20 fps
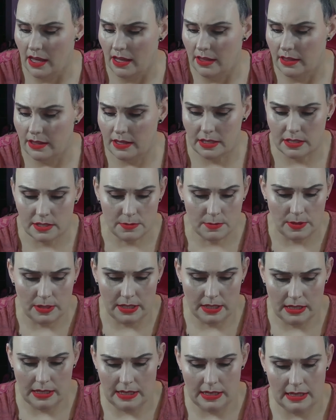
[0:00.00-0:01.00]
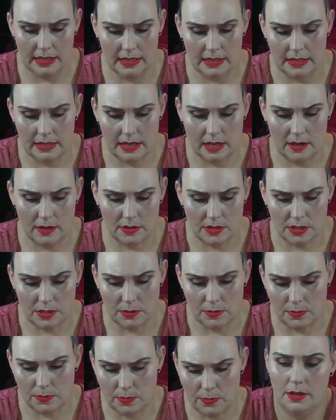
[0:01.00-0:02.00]
This one is
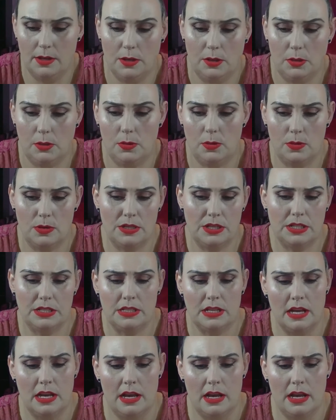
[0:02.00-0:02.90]
also gorgeous,